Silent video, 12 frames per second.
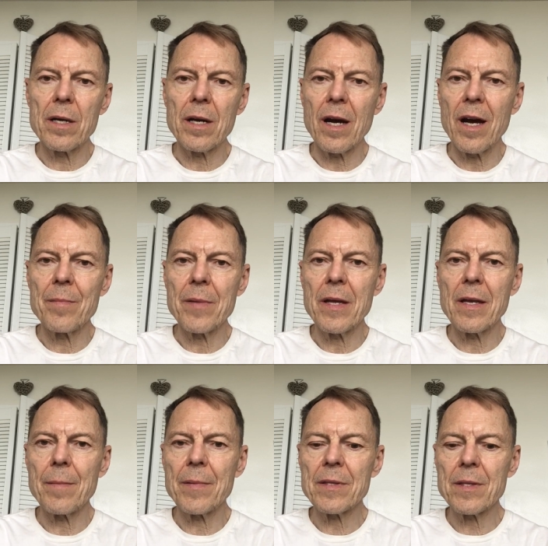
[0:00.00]
I mean,
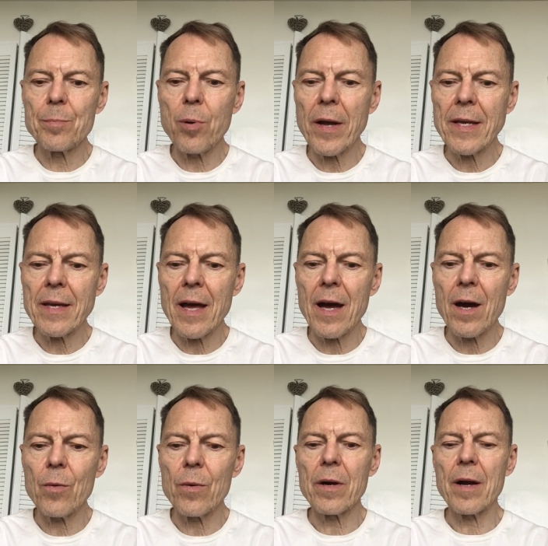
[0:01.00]
I'm at the point now
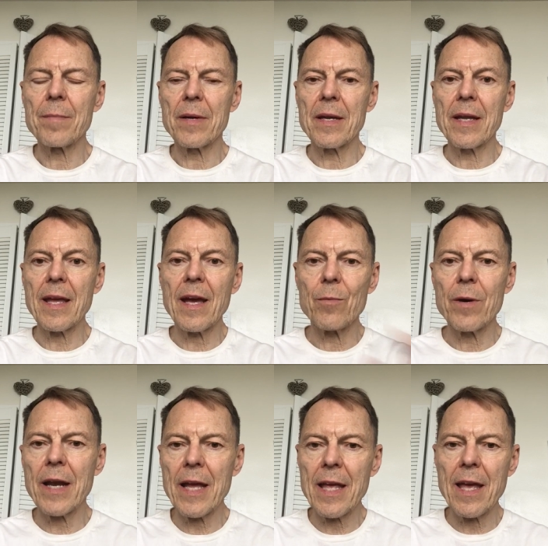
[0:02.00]
where I'm going to get what
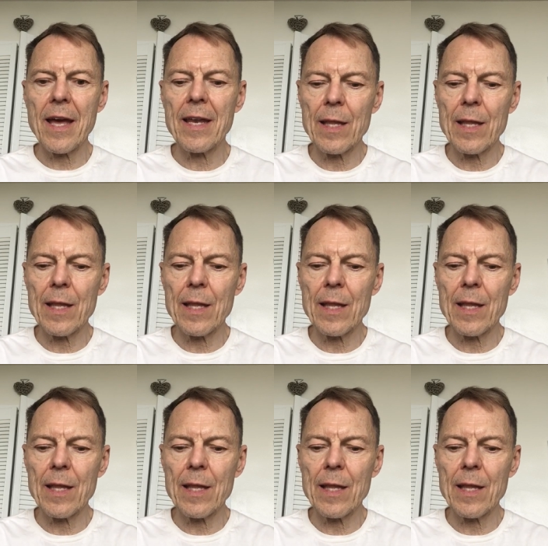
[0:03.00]
I get.